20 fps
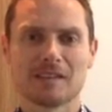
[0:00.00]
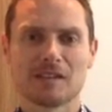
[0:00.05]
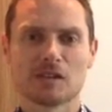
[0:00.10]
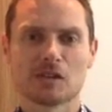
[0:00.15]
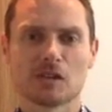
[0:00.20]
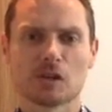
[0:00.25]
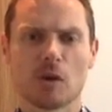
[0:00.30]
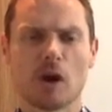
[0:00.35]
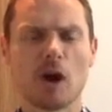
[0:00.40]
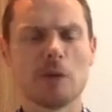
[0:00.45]

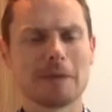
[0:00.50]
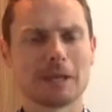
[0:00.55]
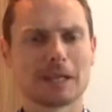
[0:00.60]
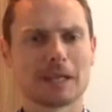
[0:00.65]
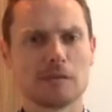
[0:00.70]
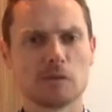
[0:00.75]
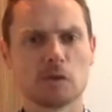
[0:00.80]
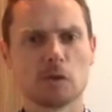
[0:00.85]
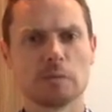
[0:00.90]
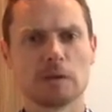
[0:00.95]
So I hope that
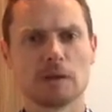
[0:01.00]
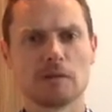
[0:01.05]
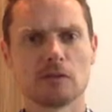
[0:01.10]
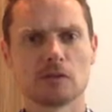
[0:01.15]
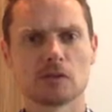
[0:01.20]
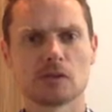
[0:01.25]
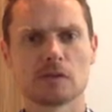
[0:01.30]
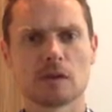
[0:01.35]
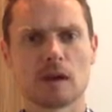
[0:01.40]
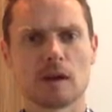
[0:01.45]
gives you a bit of
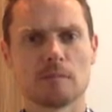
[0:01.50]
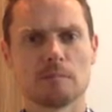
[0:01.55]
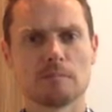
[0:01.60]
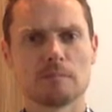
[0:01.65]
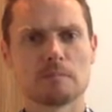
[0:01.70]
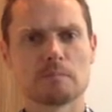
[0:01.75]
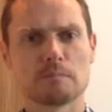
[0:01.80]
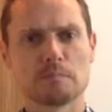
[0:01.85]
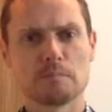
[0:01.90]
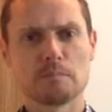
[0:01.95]
a
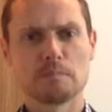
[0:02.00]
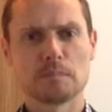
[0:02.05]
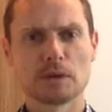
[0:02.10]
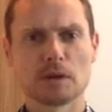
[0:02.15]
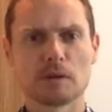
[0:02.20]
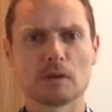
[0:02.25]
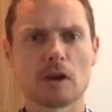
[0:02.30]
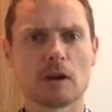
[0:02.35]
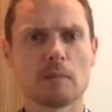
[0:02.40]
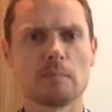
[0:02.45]

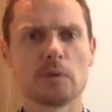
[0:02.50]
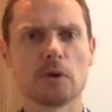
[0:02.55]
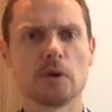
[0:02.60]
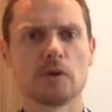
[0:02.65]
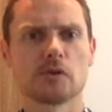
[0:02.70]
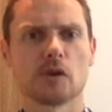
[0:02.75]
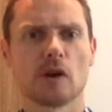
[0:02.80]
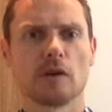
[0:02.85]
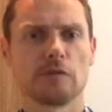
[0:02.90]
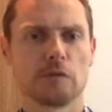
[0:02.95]
kind of
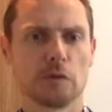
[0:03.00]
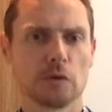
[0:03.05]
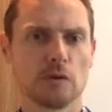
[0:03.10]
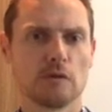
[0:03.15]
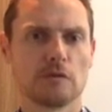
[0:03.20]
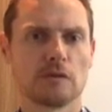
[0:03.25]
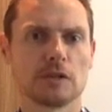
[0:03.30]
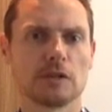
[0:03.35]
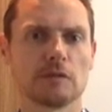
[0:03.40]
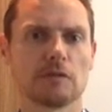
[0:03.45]
bird's eye view
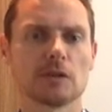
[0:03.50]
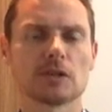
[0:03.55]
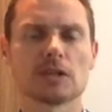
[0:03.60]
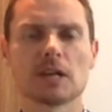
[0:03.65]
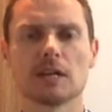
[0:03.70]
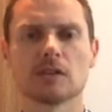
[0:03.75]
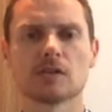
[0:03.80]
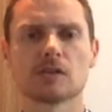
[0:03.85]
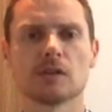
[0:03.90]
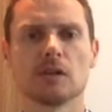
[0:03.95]
of the different
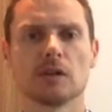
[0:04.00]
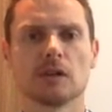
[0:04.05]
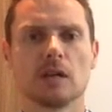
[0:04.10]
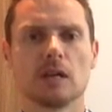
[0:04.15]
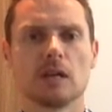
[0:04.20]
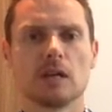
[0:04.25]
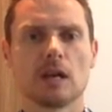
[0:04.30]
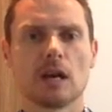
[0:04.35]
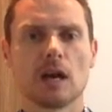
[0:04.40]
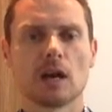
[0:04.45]
tests that
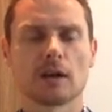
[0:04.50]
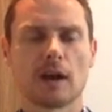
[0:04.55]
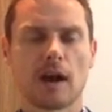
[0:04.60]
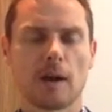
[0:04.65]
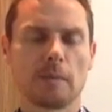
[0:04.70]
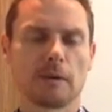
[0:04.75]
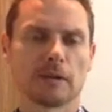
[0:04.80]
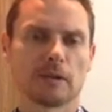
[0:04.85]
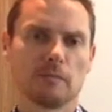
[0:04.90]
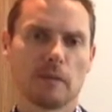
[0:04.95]
a
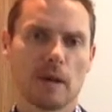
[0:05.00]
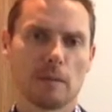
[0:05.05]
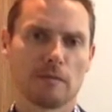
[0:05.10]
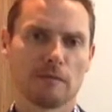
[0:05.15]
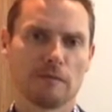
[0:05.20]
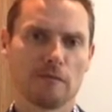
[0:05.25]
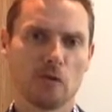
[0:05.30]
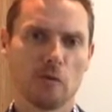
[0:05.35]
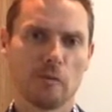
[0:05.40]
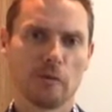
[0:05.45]
chiropractor may
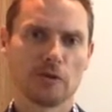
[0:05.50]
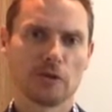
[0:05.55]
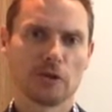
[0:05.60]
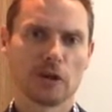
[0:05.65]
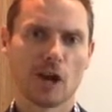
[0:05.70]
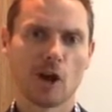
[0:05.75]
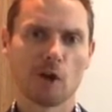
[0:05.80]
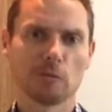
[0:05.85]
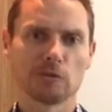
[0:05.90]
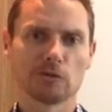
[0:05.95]
perform on you to
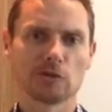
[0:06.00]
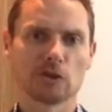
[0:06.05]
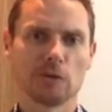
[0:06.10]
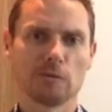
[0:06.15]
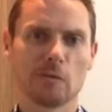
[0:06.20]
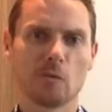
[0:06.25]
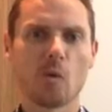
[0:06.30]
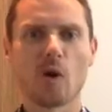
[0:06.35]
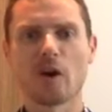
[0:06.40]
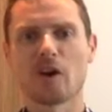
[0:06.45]
help
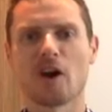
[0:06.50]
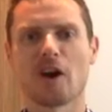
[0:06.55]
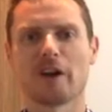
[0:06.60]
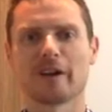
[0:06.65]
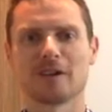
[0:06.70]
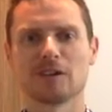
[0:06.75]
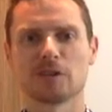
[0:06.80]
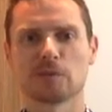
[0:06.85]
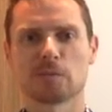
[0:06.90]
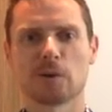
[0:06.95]
determine what kind
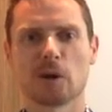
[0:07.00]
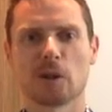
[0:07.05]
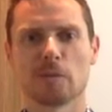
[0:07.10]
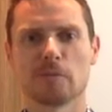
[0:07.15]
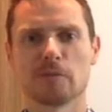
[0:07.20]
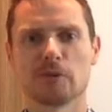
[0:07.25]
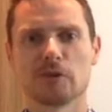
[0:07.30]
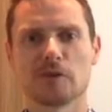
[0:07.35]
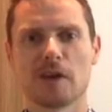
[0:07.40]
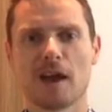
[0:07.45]
of disc problem
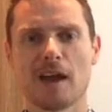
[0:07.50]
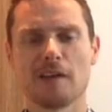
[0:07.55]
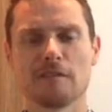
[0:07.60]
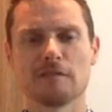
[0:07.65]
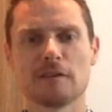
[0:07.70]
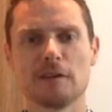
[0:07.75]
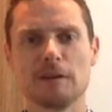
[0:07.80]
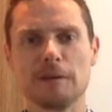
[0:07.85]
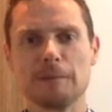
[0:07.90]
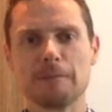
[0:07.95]
that you have.
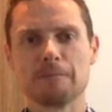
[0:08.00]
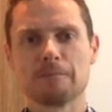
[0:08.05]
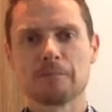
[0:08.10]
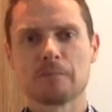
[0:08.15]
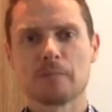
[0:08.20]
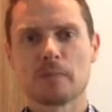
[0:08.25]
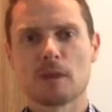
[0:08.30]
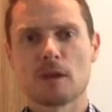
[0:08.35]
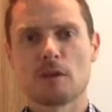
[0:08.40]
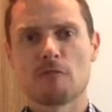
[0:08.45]

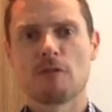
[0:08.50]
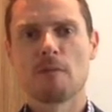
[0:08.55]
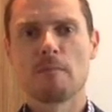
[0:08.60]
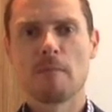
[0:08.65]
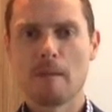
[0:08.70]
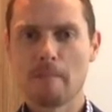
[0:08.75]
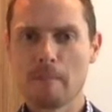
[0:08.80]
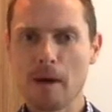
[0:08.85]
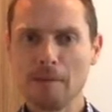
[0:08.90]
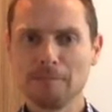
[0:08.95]

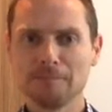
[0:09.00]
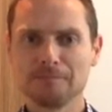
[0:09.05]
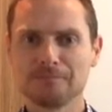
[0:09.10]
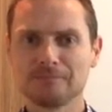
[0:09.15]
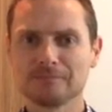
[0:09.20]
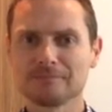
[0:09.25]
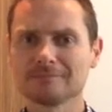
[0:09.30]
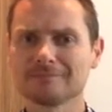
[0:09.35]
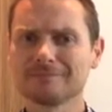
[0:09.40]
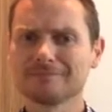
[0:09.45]
Remember,
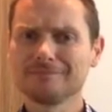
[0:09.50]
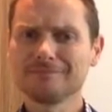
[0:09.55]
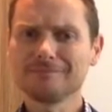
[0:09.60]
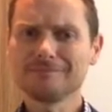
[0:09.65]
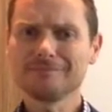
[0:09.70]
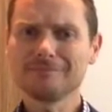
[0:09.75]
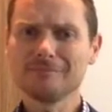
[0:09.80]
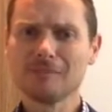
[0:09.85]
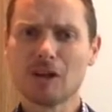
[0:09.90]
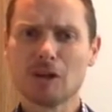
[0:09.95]

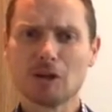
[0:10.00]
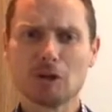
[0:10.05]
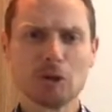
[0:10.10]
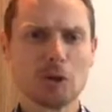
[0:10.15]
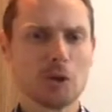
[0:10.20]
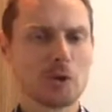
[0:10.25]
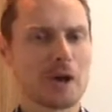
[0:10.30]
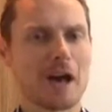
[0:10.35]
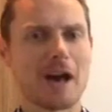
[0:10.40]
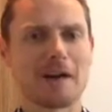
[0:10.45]

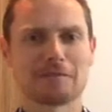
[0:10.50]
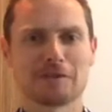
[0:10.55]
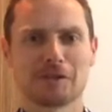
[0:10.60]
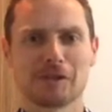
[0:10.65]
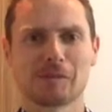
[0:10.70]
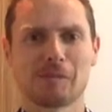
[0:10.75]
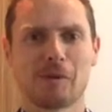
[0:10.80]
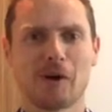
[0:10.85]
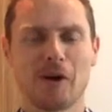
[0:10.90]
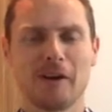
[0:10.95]
look after your
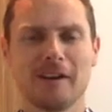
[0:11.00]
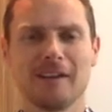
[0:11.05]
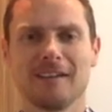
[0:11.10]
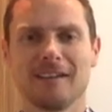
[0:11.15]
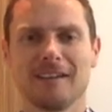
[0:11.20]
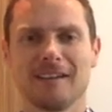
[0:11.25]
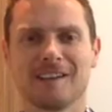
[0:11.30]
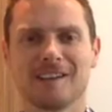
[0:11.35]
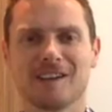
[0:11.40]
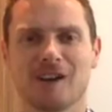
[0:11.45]
spine.
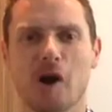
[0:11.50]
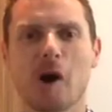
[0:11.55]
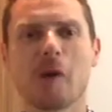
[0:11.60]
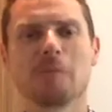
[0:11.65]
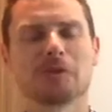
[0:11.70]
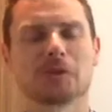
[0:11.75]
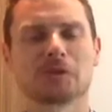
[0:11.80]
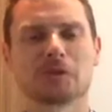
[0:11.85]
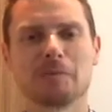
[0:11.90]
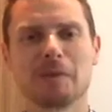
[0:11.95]
I'm
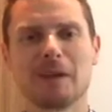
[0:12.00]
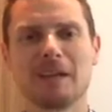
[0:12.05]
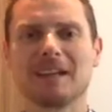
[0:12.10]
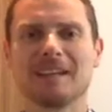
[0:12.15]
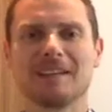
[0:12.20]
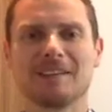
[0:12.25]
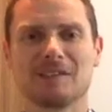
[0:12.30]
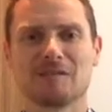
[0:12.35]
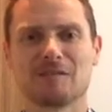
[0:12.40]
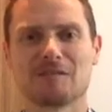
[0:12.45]
Dr. Ben
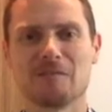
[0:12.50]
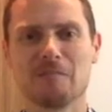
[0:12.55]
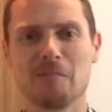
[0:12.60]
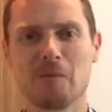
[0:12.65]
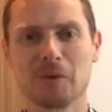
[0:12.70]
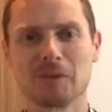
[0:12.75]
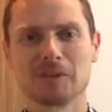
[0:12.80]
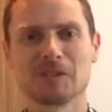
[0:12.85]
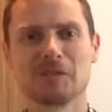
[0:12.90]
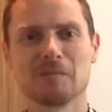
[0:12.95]
from
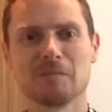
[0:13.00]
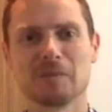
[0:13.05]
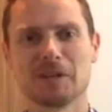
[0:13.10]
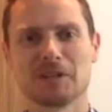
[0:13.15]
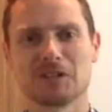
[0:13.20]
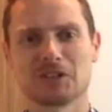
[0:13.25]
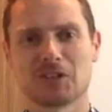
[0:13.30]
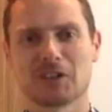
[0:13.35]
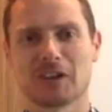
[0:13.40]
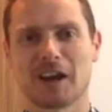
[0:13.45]
Mornington
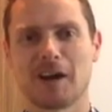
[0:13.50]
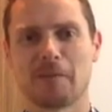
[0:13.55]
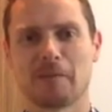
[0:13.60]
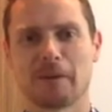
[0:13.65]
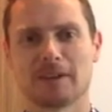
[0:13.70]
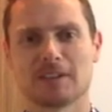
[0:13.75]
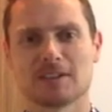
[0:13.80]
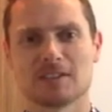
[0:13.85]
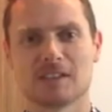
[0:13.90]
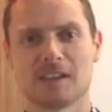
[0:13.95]
Peninsula
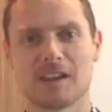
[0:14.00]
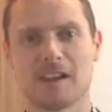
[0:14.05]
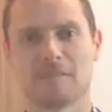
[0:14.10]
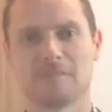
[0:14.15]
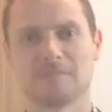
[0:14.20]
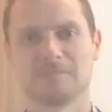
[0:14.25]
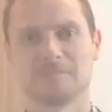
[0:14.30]
Chiropractic Centre.